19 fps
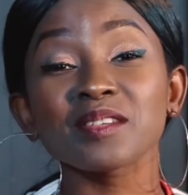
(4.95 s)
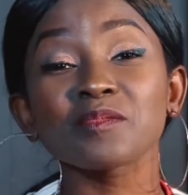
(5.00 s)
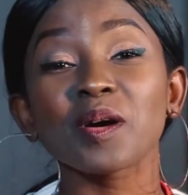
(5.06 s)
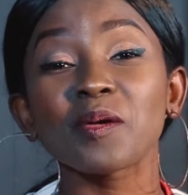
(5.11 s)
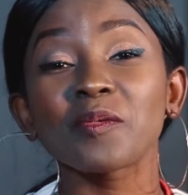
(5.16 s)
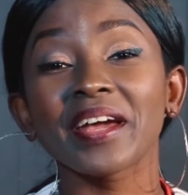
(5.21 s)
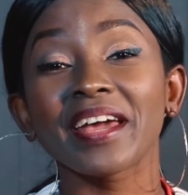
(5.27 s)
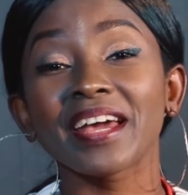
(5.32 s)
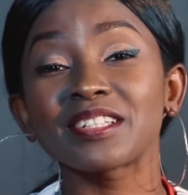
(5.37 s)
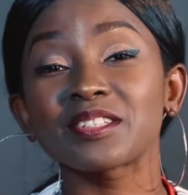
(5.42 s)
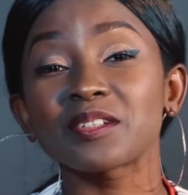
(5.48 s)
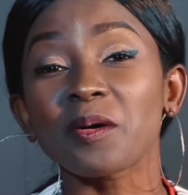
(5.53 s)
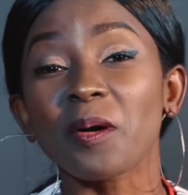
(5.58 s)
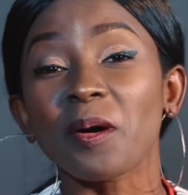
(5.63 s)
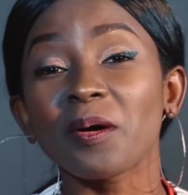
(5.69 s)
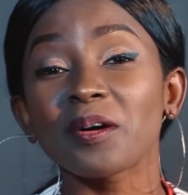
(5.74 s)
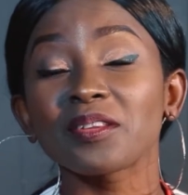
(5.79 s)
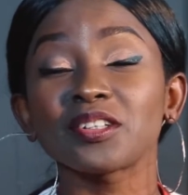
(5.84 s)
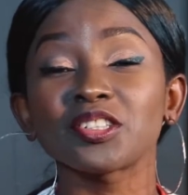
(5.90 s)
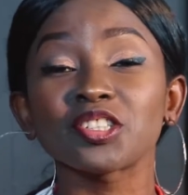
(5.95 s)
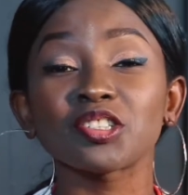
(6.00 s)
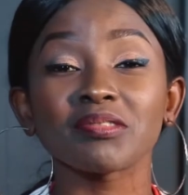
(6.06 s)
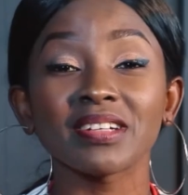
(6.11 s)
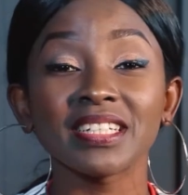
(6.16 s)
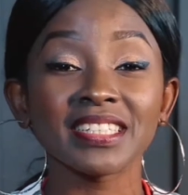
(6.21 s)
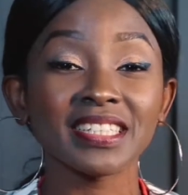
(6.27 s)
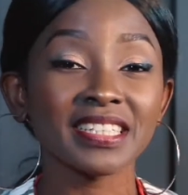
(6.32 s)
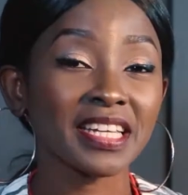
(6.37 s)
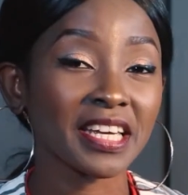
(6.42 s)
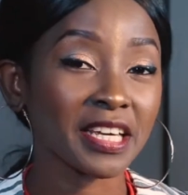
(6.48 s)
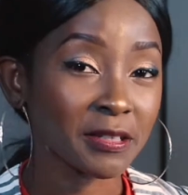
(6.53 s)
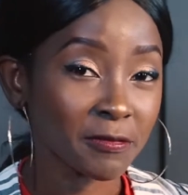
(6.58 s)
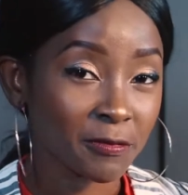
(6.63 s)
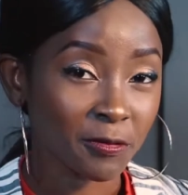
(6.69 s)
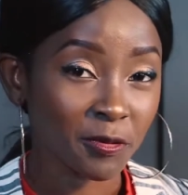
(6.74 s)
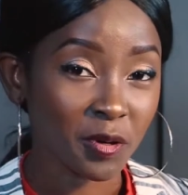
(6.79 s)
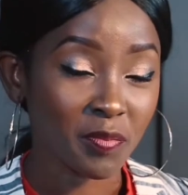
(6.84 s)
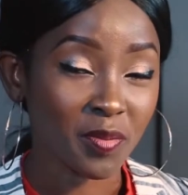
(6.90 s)
This is where we get you all the
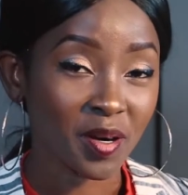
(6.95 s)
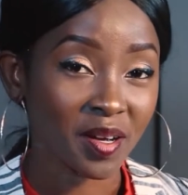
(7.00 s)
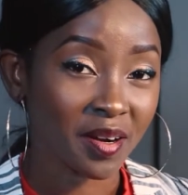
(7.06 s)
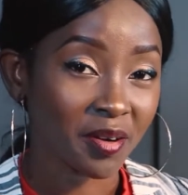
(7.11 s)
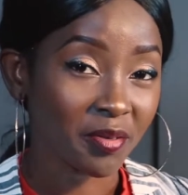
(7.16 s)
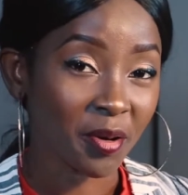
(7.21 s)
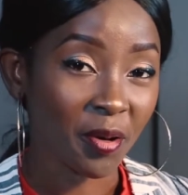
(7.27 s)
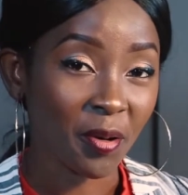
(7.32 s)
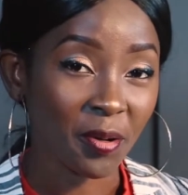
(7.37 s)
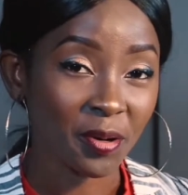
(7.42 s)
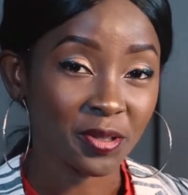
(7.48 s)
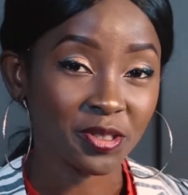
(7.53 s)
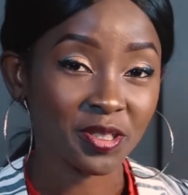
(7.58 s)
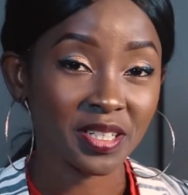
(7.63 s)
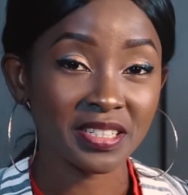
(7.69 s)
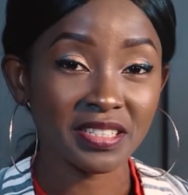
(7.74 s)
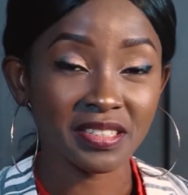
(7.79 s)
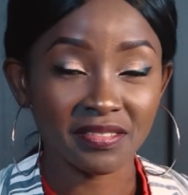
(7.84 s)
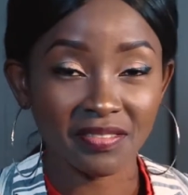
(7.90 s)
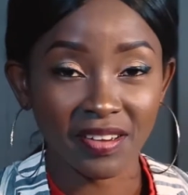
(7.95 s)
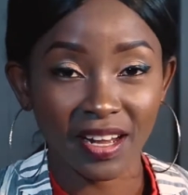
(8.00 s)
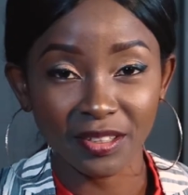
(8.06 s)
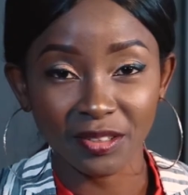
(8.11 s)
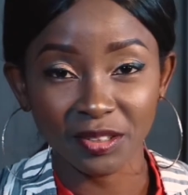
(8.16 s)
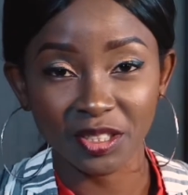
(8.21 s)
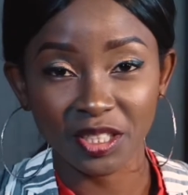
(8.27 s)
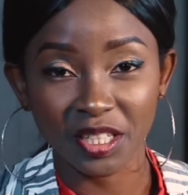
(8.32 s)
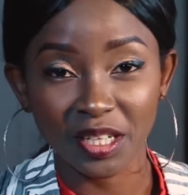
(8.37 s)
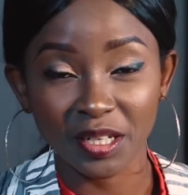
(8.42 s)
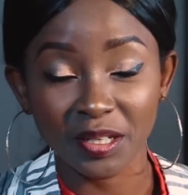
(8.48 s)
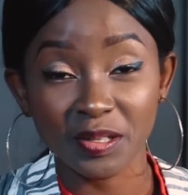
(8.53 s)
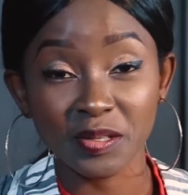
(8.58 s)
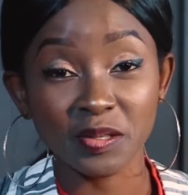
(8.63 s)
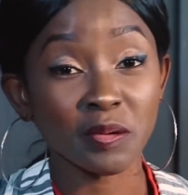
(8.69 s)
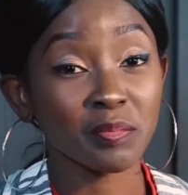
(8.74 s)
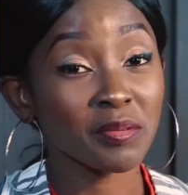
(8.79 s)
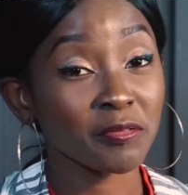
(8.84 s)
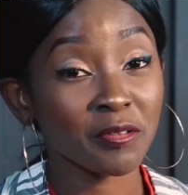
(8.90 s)
trending info about agriculture and its value chain.